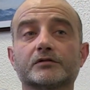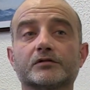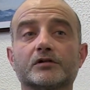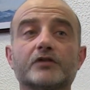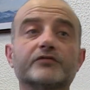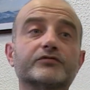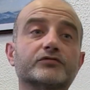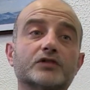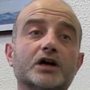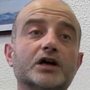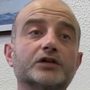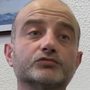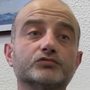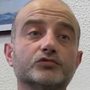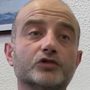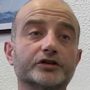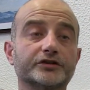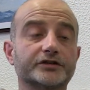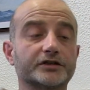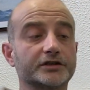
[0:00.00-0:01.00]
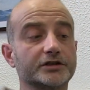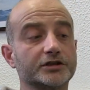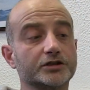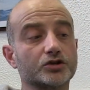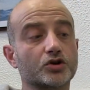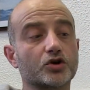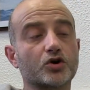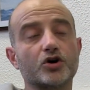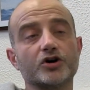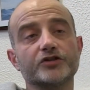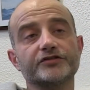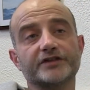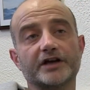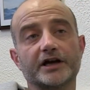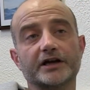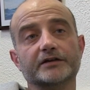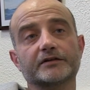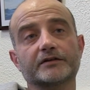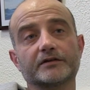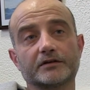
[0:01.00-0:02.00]
of groundwater in
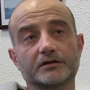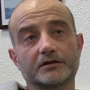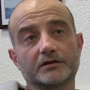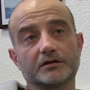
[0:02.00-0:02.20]
contact